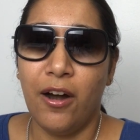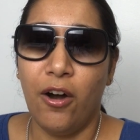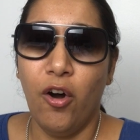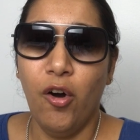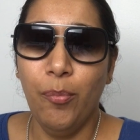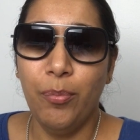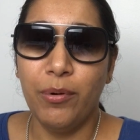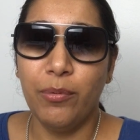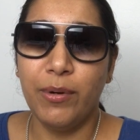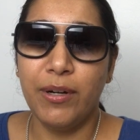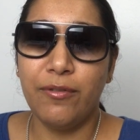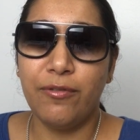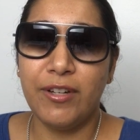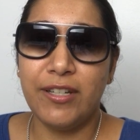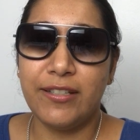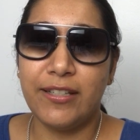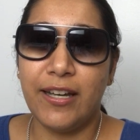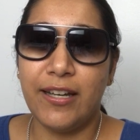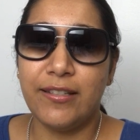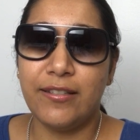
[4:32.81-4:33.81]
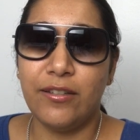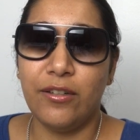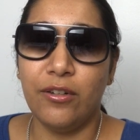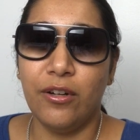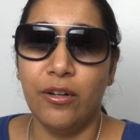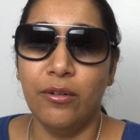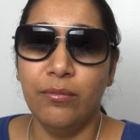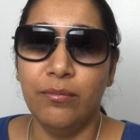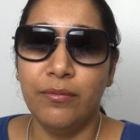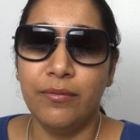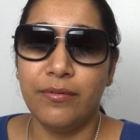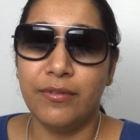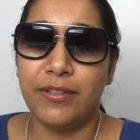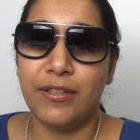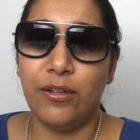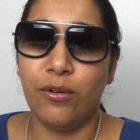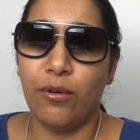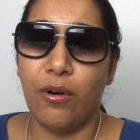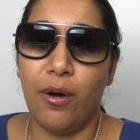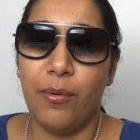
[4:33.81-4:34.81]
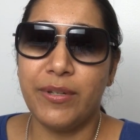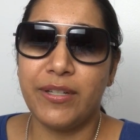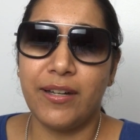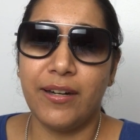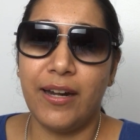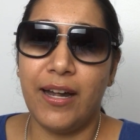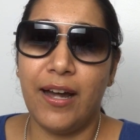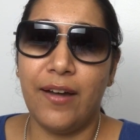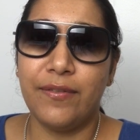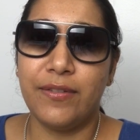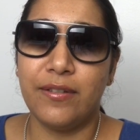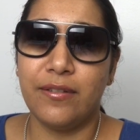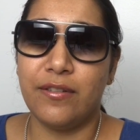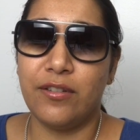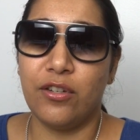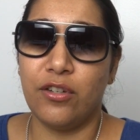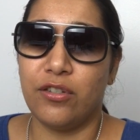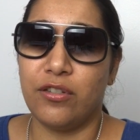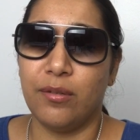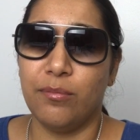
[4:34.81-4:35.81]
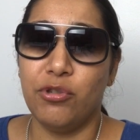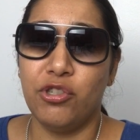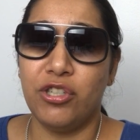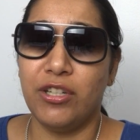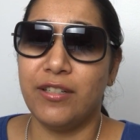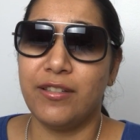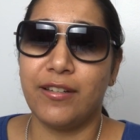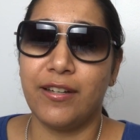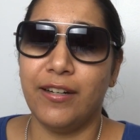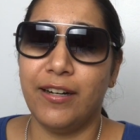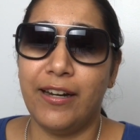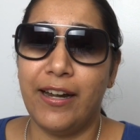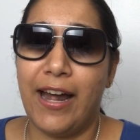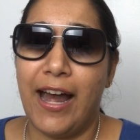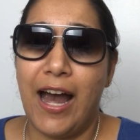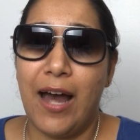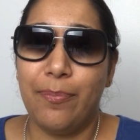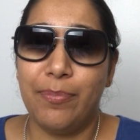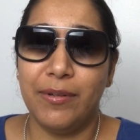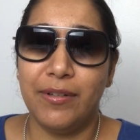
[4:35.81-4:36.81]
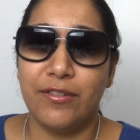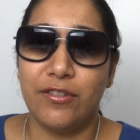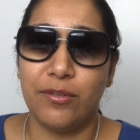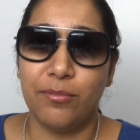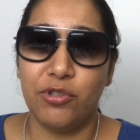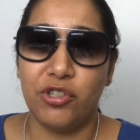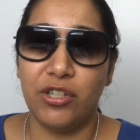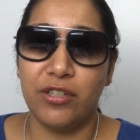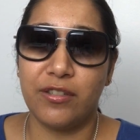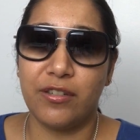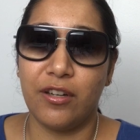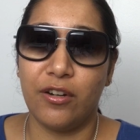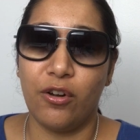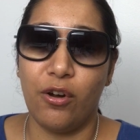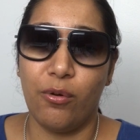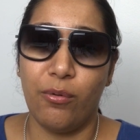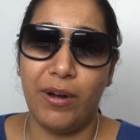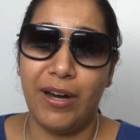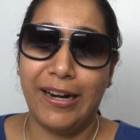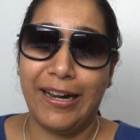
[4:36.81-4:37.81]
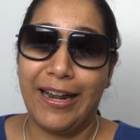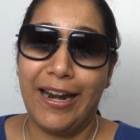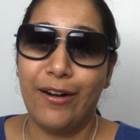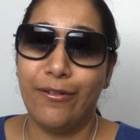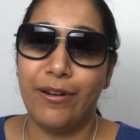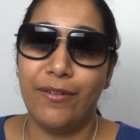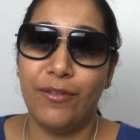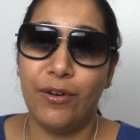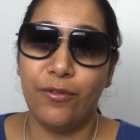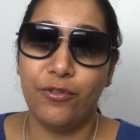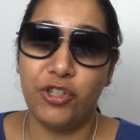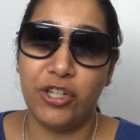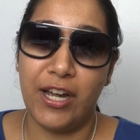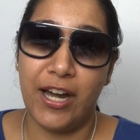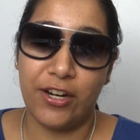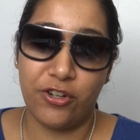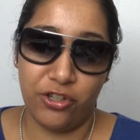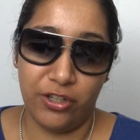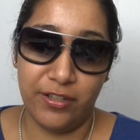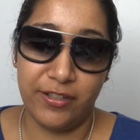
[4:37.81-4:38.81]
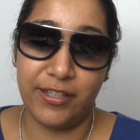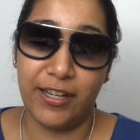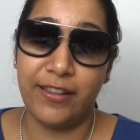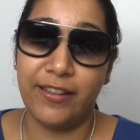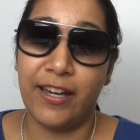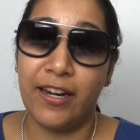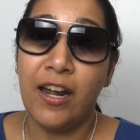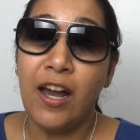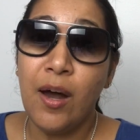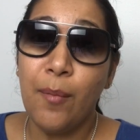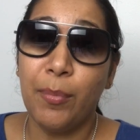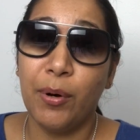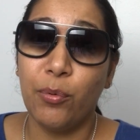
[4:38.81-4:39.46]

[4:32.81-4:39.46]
Oprah Winfrey says, you know, you're always going to have, some shit's going to happen, some shit's going to go wrong, and I don't even know if she actually said that.